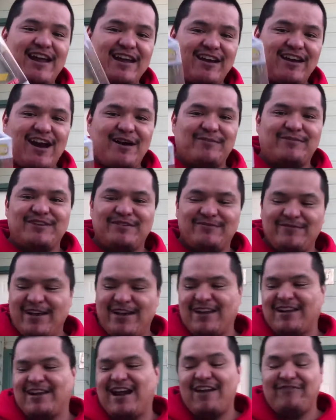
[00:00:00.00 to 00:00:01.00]
I copped it,
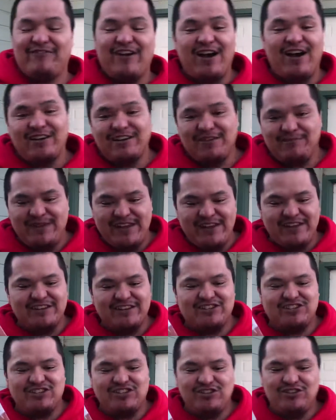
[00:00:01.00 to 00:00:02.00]
man. I found a
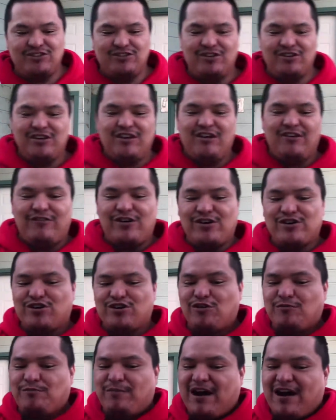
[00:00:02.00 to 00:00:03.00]
Pikachu
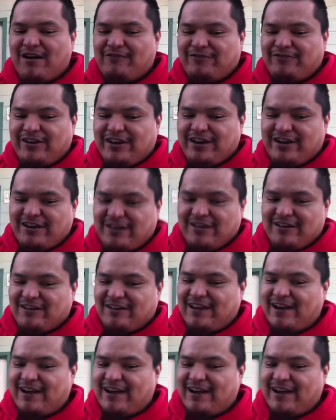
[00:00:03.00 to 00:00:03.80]
Funko Pop figure.